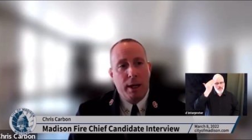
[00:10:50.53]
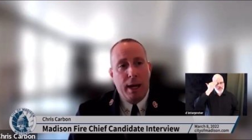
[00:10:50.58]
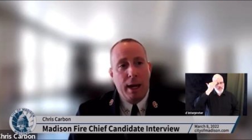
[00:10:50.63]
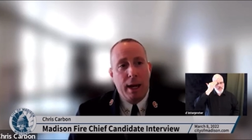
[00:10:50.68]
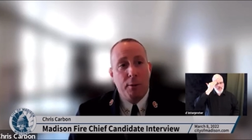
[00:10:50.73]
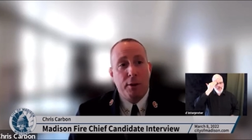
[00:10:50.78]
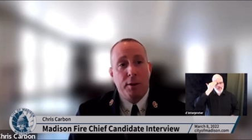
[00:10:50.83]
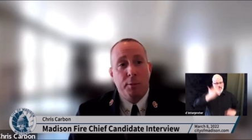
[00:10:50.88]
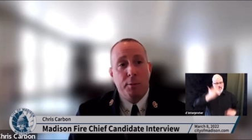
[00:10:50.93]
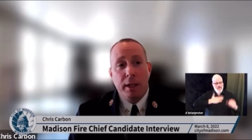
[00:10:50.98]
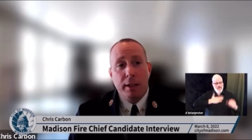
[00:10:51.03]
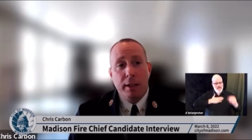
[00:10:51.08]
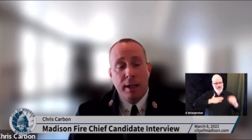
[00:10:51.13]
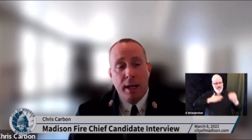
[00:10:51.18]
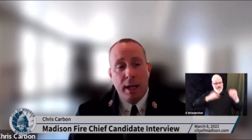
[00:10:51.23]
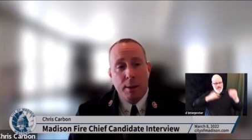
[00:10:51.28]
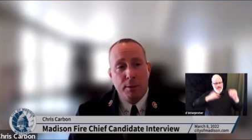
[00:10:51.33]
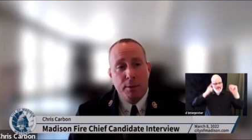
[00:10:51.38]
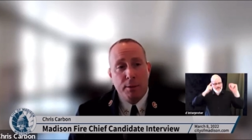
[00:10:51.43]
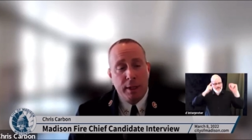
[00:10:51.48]
I would spend
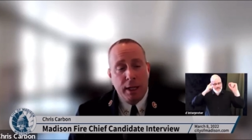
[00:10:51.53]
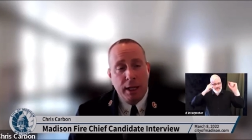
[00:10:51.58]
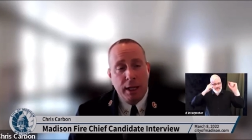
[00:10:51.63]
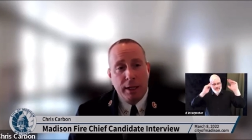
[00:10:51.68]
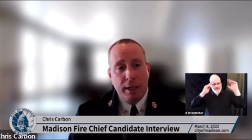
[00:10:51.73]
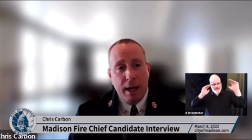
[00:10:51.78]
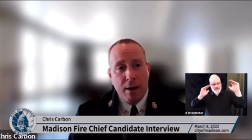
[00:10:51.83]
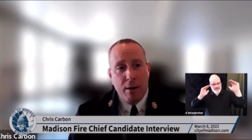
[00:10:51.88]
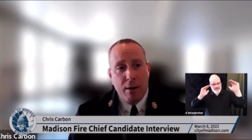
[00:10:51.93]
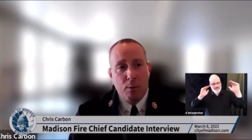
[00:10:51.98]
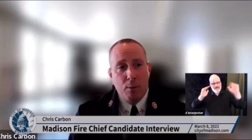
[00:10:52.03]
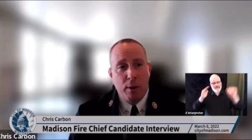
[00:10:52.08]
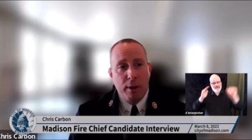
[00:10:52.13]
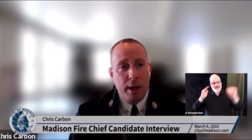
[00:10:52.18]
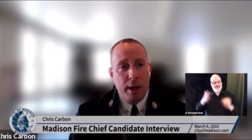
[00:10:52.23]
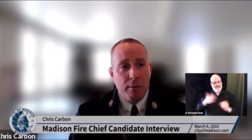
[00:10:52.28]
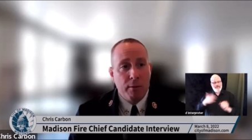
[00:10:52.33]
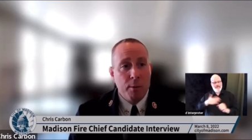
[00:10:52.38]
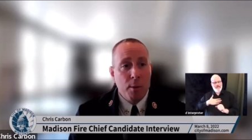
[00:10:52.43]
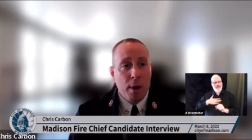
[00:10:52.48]
time sitting down with
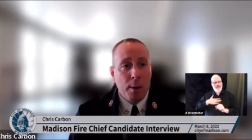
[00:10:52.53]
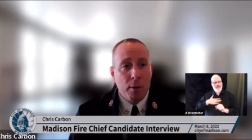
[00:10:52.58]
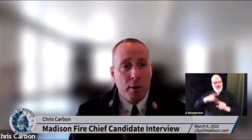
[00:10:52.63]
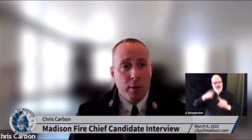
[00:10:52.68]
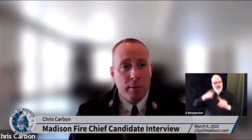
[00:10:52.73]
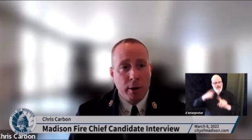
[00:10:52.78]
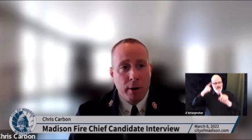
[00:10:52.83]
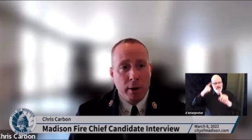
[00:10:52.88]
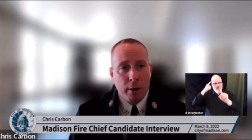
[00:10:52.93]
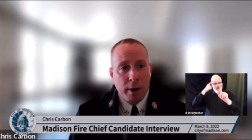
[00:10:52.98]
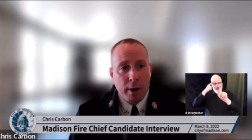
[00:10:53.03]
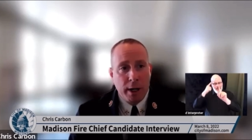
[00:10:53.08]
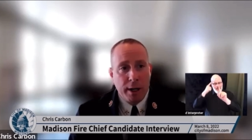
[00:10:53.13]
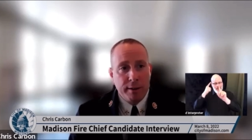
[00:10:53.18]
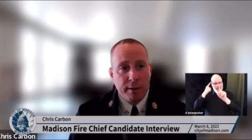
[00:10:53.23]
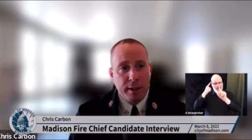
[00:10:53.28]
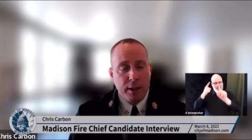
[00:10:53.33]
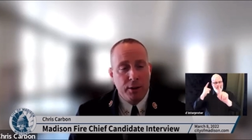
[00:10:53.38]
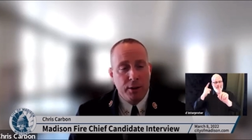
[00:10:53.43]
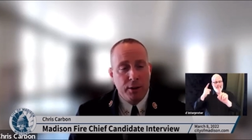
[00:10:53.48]
every member of our
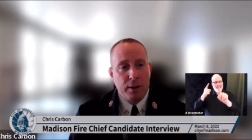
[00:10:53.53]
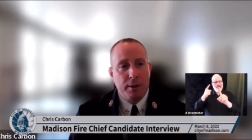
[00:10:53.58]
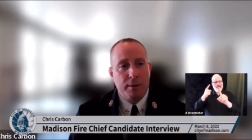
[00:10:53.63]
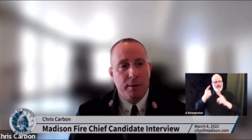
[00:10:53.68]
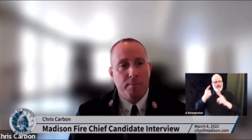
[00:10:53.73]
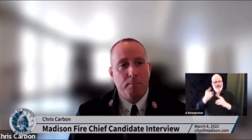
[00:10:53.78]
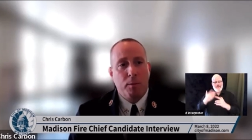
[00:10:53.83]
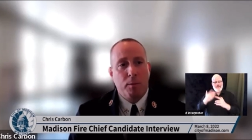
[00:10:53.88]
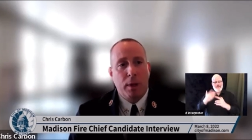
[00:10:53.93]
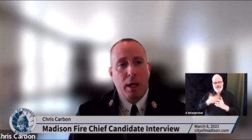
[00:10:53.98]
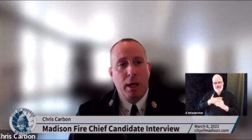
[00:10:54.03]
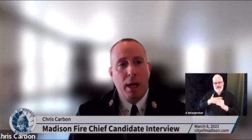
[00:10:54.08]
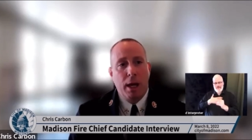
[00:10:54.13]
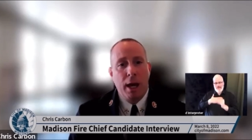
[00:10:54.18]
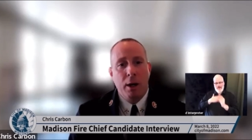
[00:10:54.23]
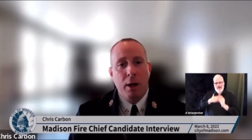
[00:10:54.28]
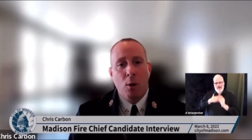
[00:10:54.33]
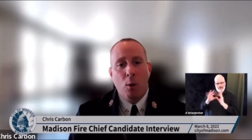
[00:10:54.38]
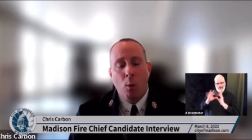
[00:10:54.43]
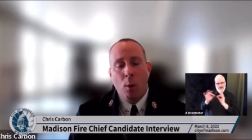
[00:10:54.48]
organization.
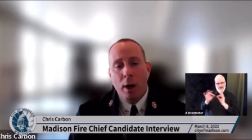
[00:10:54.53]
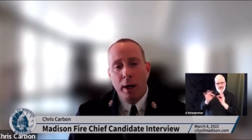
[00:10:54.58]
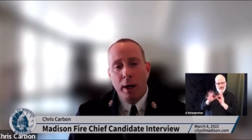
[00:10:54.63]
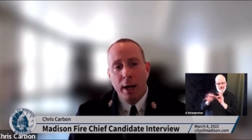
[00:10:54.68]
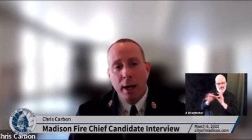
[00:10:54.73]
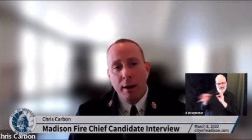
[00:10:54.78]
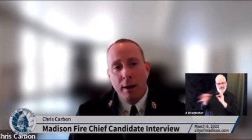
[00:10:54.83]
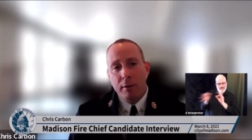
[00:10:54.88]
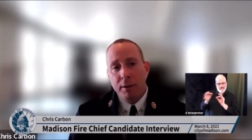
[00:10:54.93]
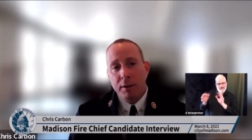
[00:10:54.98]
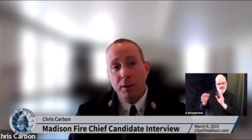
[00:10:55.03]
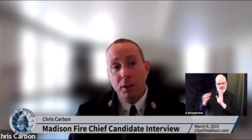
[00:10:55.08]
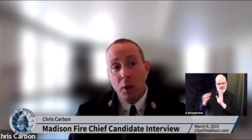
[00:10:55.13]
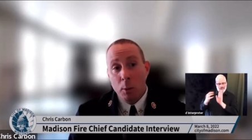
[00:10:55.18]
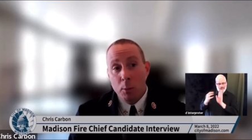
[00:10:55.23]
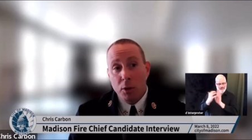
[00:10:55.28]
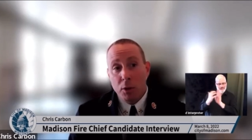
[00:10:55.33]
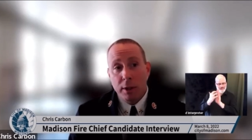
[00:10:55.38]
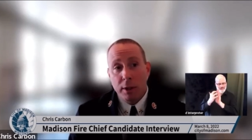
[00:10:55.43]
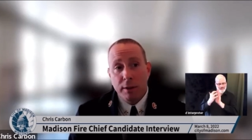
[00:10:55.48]
I don't want to have
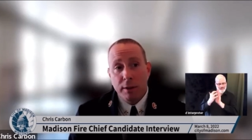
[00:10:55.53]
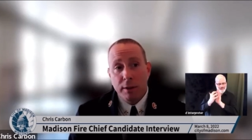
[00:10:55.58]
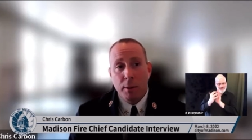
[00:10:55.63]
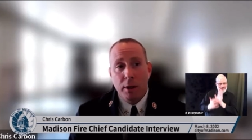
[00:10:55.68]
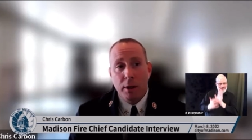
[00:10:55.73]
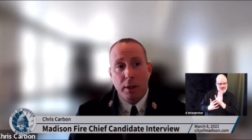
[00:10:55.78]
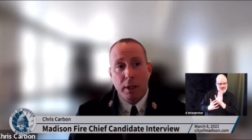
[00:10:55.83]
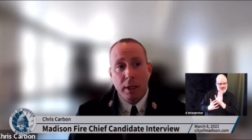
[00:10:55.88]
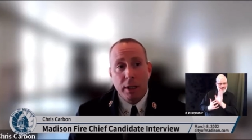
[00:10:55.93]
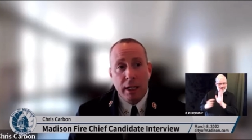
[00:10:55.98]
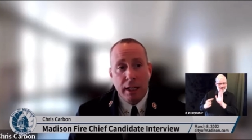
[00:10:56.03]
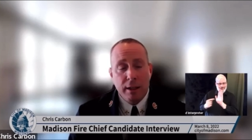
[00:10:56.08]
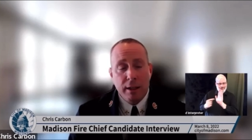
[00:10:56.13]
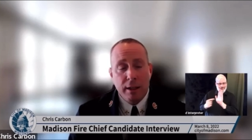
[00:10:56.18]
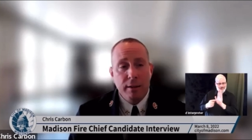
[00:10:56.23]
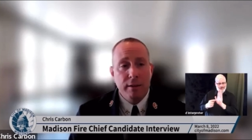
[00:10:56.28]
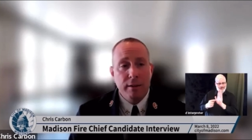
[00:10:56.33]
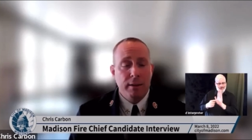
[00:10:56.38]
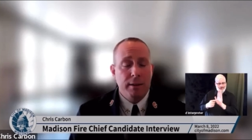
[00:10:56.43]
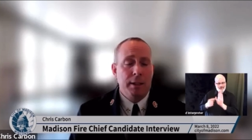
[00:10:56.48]
assumptions about the
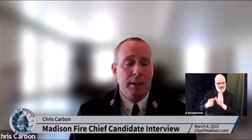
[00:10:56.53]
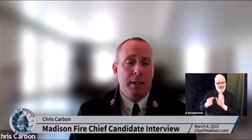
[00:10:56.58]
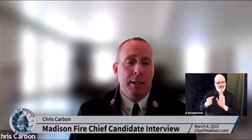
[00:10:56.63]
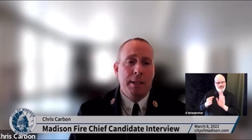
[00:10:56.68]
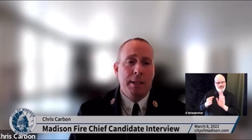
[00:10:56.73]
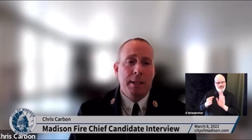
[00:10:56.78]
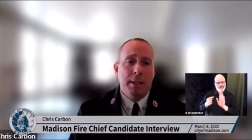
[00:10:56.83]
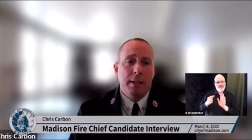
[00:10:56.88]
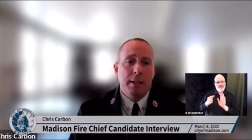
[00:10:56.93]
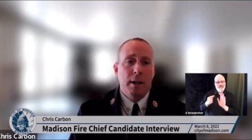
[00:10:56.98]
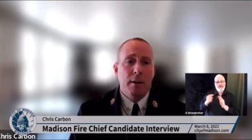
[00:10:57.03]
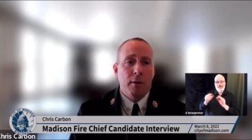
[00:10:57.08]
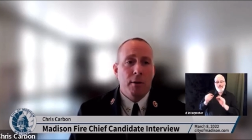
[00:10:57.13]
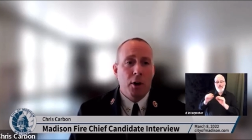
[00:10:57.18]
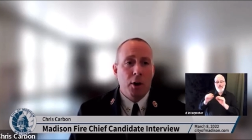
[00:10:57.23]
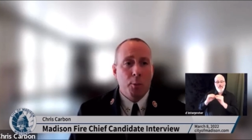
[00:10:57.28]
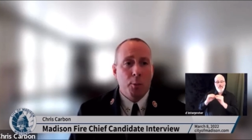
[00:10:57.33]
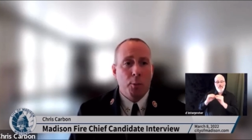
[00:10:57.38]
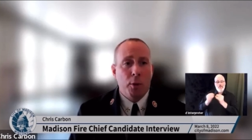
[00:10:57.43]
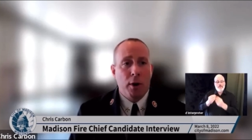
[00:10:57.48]
needs of
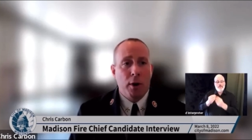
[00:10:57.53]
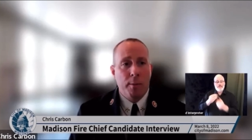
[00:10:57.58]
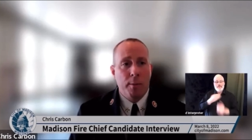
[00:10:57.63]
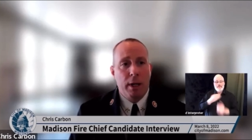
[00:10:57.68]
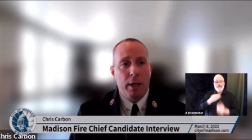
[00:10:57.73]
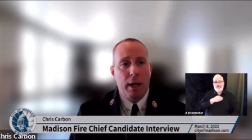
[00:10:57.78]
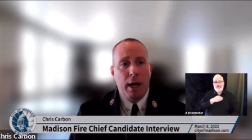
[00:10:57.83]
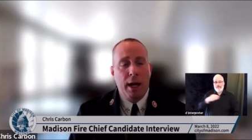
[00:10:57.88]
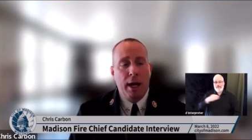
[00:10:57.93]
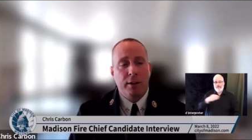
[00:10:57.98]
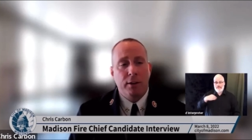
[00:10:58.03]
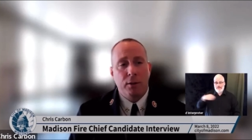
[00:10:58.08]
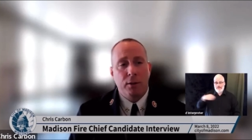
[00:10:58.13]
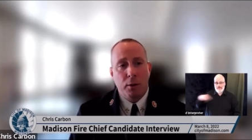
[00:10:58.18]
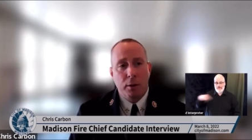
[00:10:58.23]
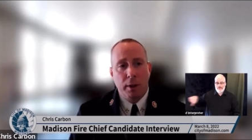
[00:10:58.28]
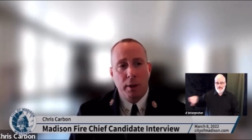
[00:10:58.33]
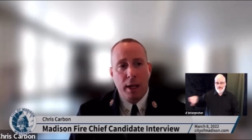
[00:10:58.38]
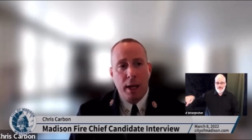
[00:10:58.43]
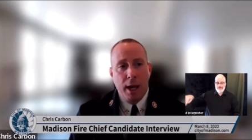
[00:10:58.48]
our department. I
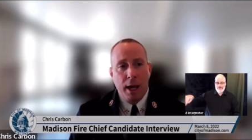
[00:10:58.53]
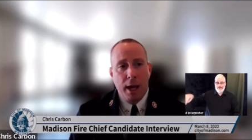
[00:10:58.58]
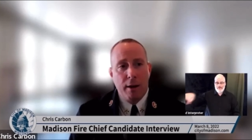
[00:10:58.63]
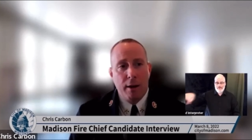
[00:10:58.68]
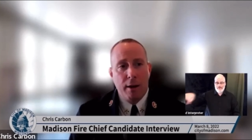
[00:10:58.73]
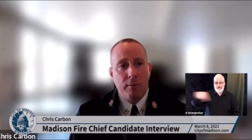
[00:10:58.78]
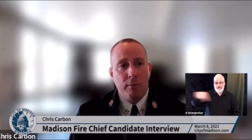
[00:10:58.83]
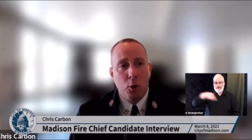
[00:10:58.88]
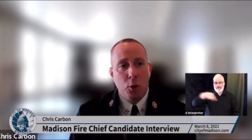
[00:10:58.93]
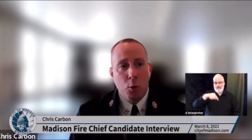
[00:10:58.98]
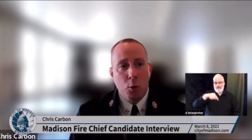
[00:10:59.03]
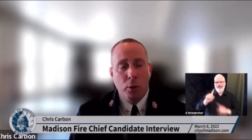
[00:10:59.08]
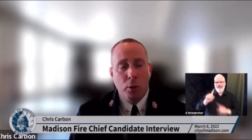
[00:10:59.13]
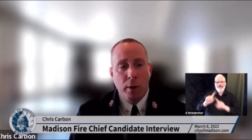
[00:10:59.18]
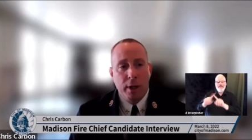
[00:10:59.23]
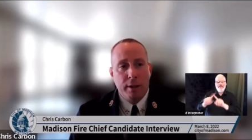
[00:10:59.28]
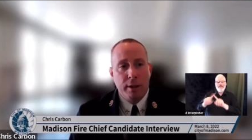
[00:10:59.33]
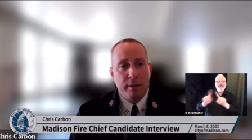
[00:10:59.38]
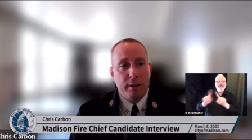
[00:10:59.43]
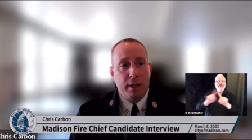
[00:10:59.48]
certainly have
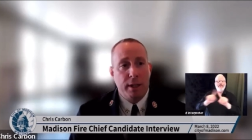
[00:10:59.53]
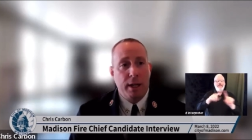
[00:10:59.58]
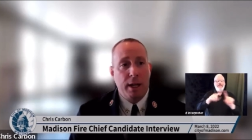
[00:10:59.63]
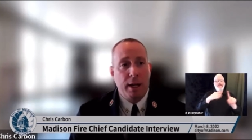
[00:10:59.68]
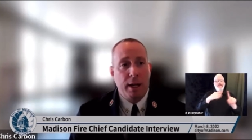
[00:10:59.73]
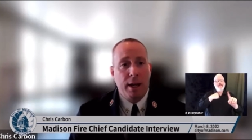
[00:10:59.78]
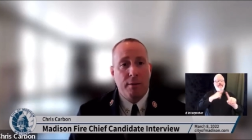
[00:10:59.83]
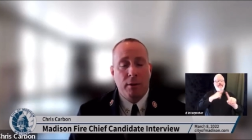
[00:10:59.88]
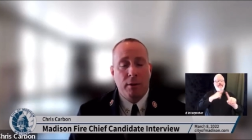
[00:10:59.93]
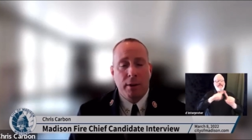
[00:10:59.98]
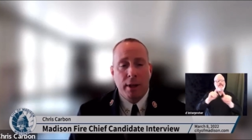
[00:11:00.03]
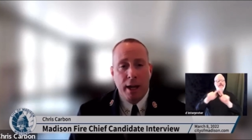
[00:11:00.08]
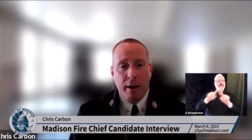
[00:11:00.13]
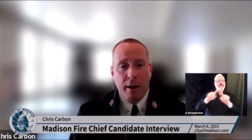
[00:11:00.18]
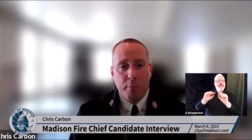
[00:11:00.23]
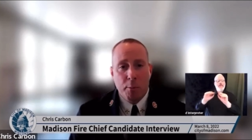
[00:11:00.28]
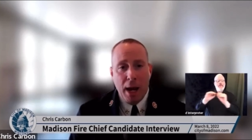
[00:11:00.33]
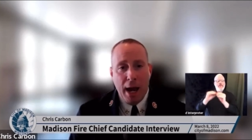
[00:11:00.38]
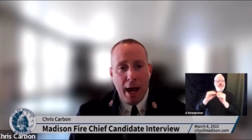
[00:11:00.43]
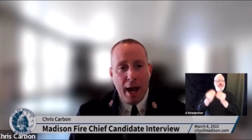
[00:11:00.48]
viewpoints and I have a lot
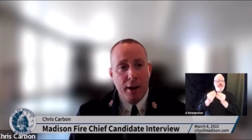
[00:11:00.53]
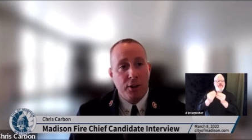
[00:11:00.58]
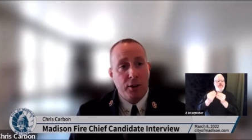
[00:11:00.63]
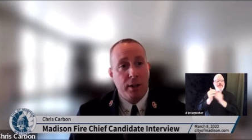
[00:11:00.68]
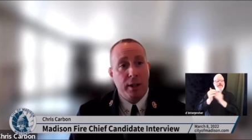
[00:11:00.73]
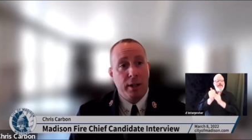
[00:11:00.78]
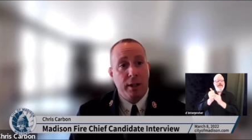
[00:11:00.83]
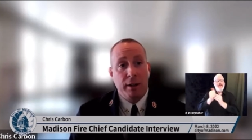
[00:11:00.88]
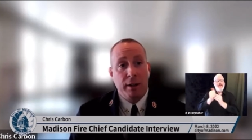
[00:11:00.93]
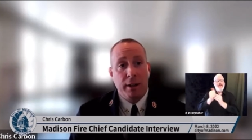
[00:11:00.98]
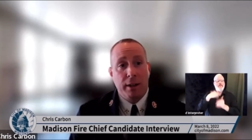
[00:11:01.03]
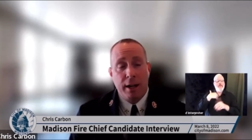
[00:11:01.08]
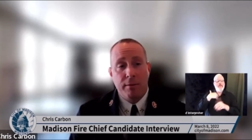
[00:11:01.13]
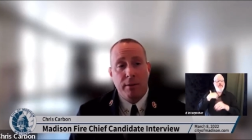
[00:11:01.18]
of passion and a lot